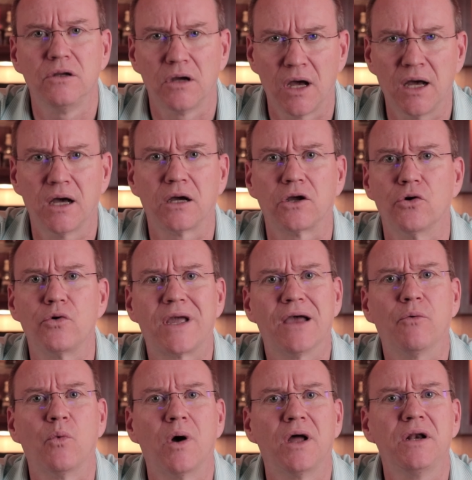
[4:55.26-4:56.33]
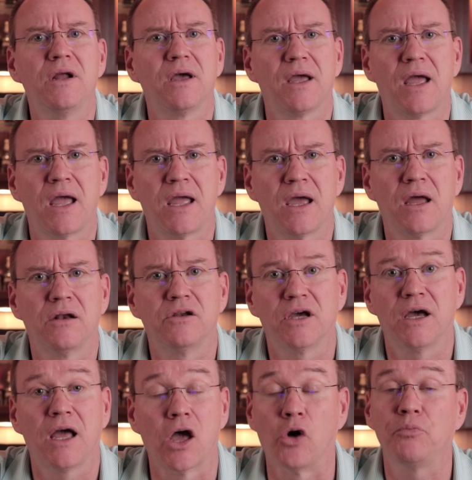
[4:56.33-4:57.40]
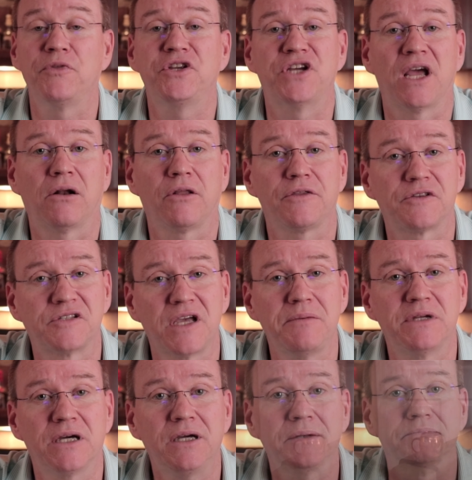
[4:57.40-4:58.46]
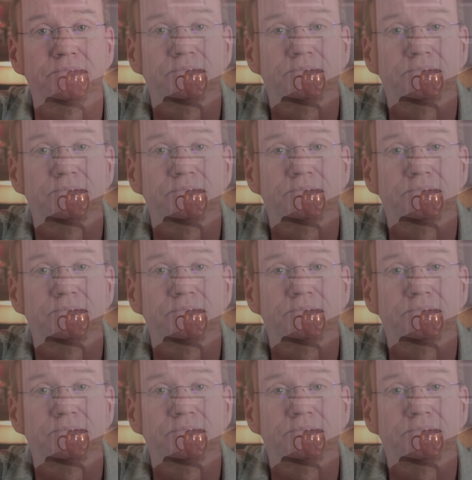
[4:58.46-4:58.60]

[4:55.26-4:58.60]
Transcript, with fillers: uh, go get one and uh, help the channel at the same time.